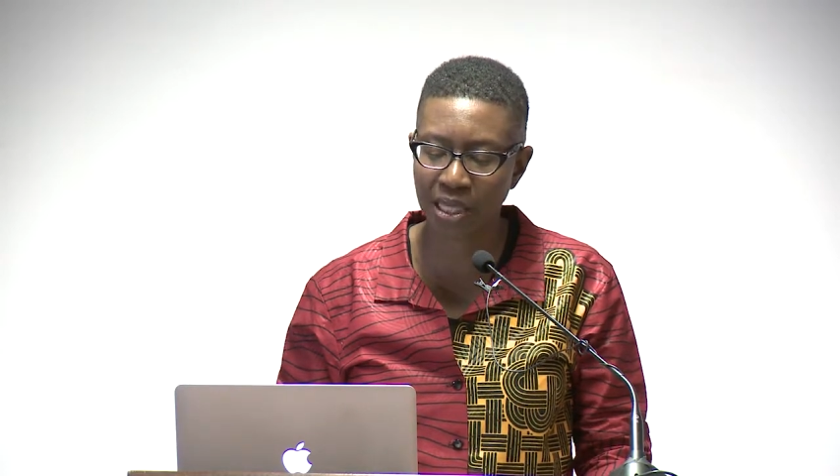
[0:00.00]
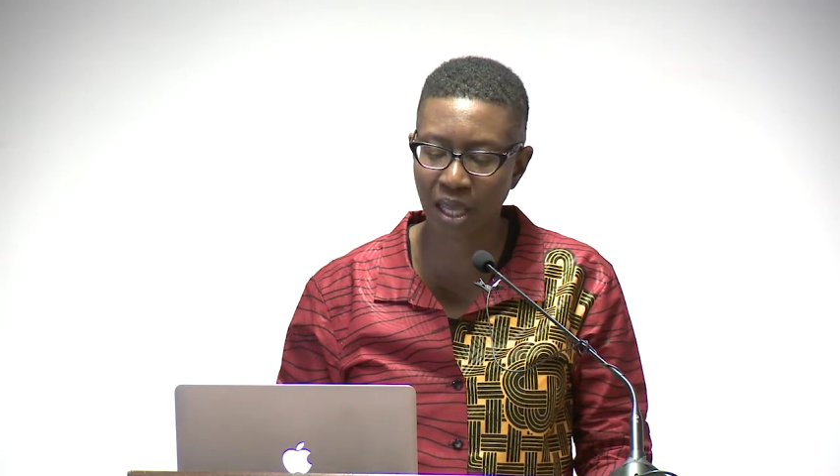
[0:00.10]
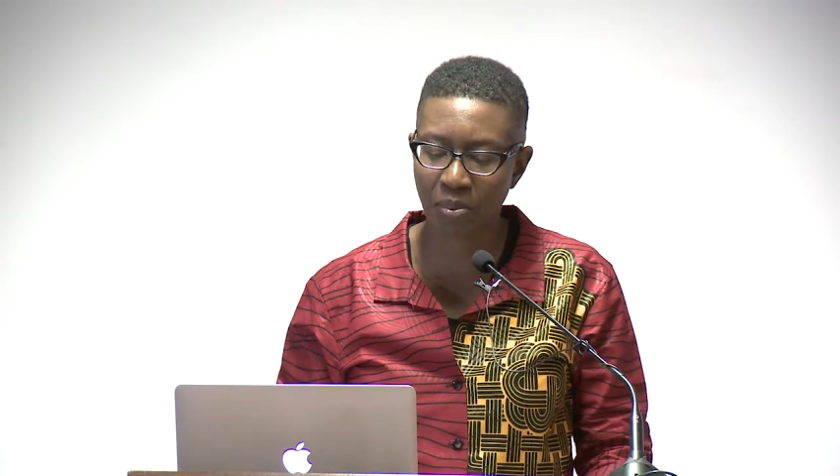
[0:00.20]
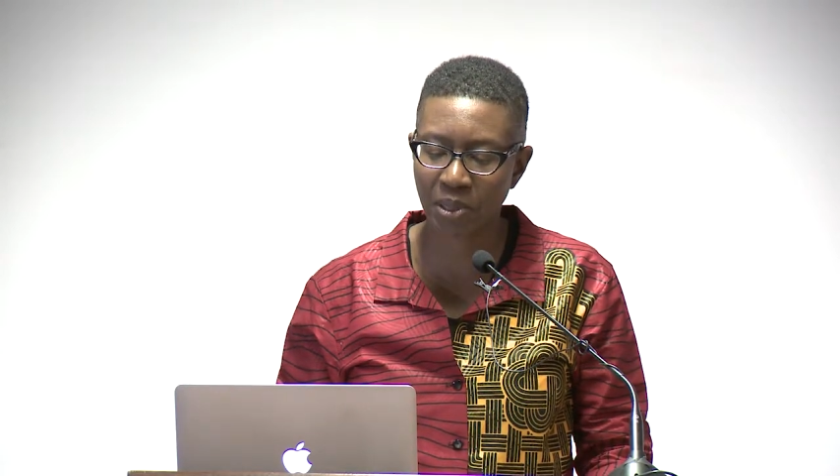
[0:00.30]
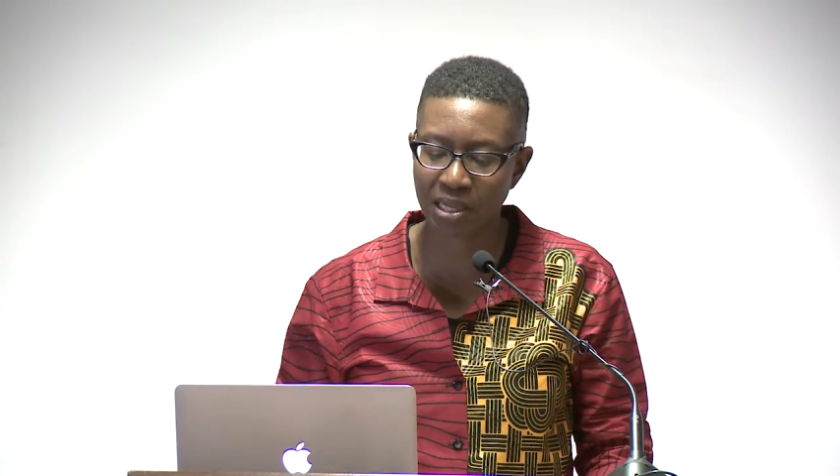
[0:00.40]

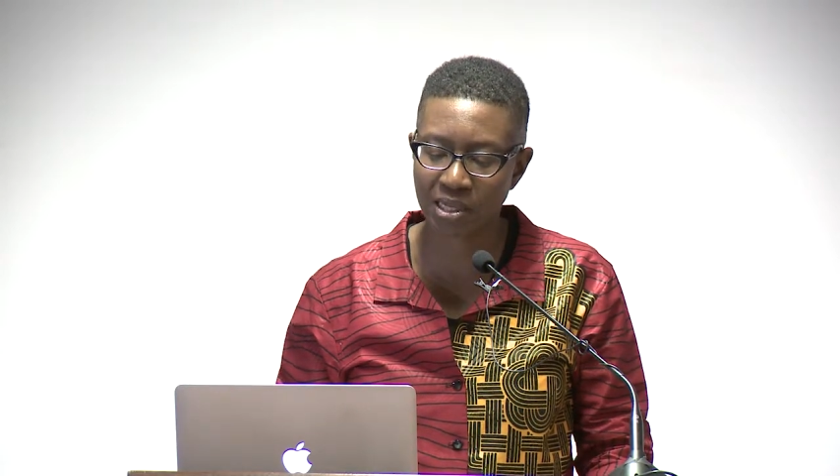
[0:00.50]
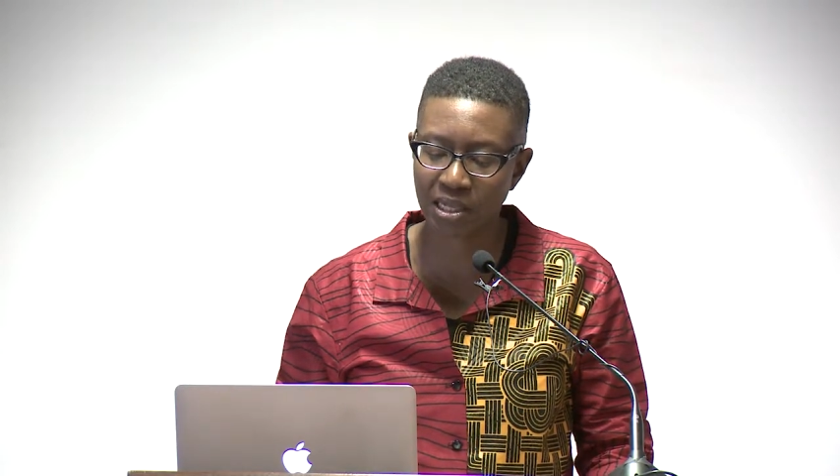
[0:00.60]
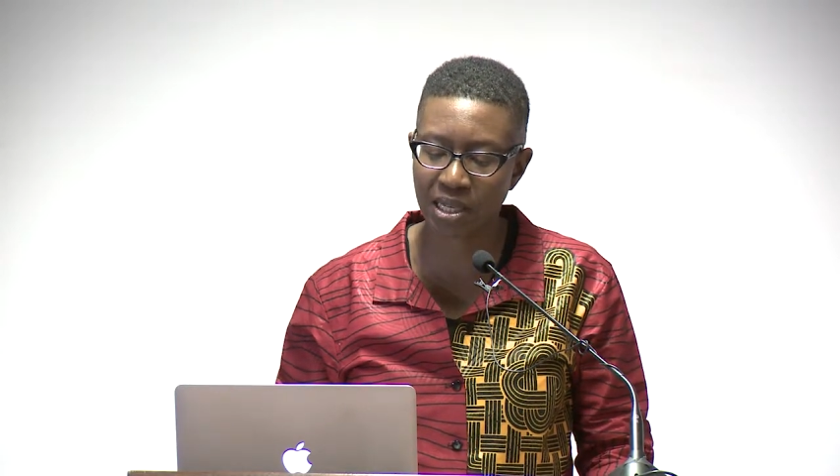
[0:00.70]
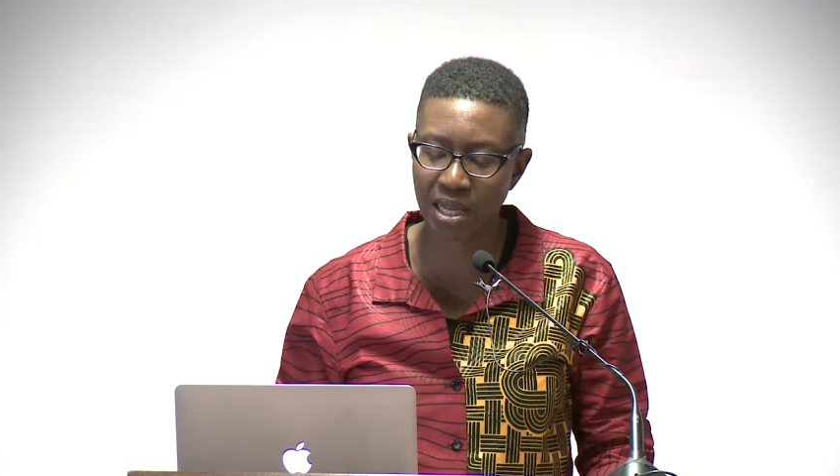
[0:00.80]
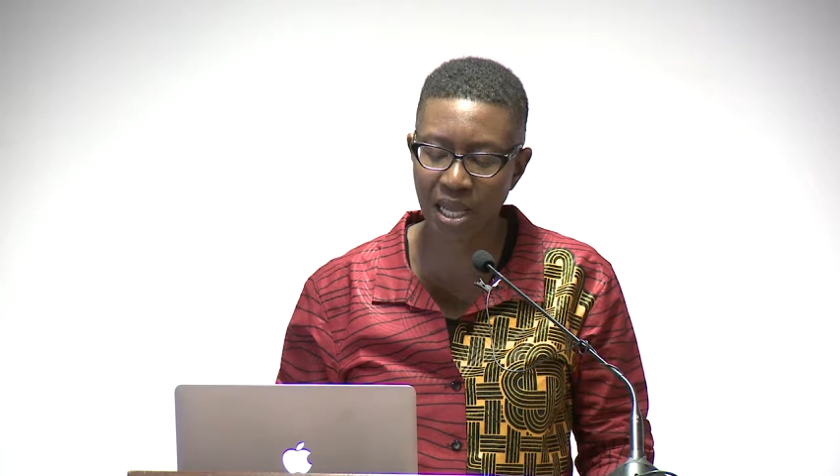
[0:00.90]
like
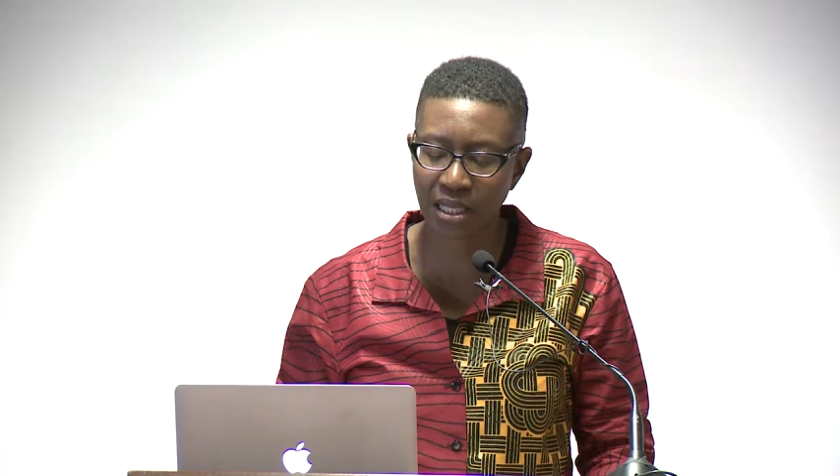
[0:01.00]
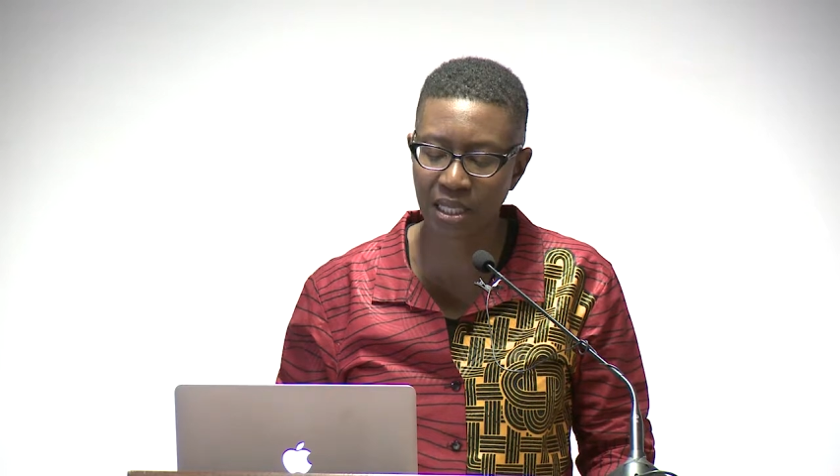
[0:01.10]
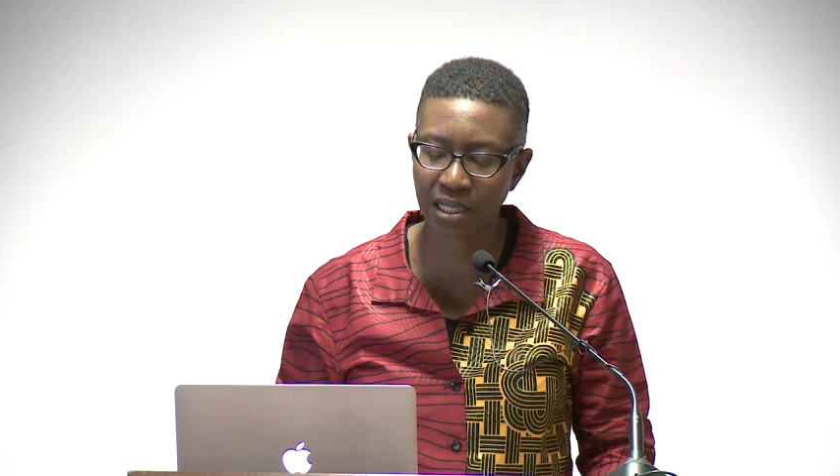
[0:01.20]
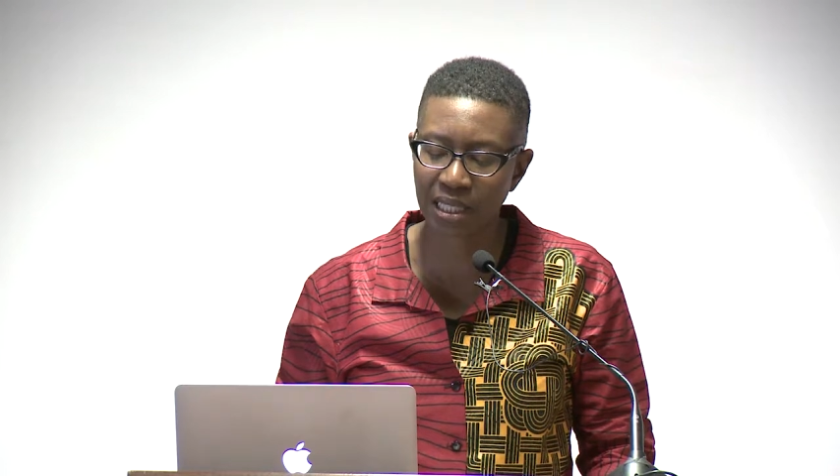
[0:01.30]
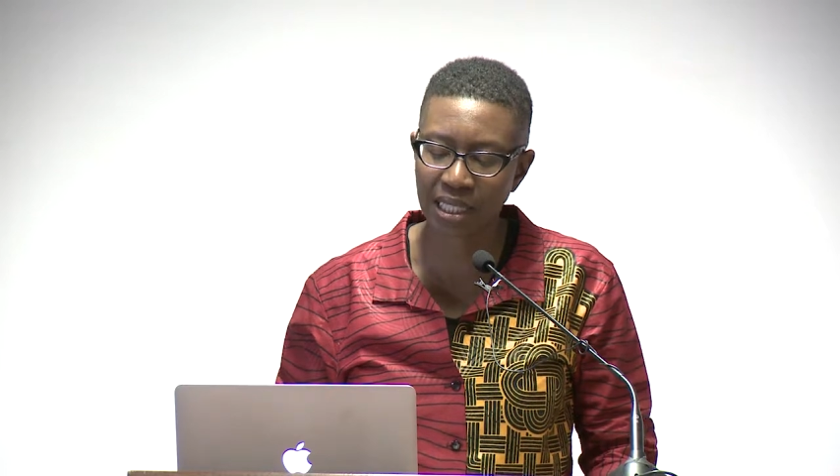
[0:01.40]
Blessing
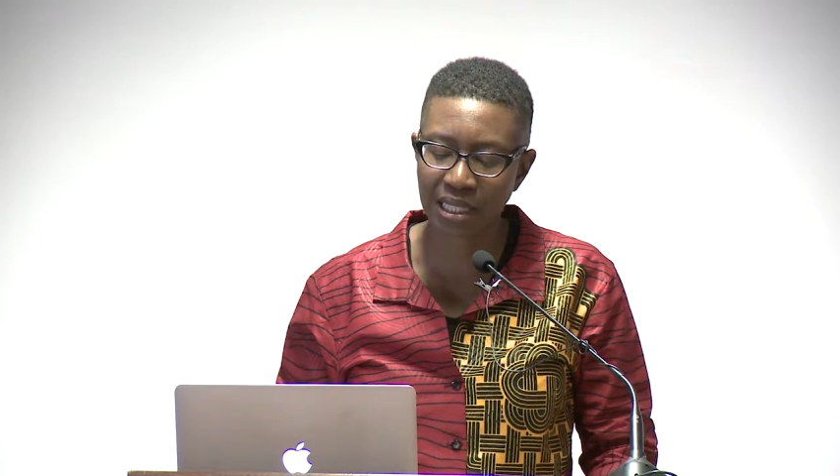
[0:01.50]
Nanella,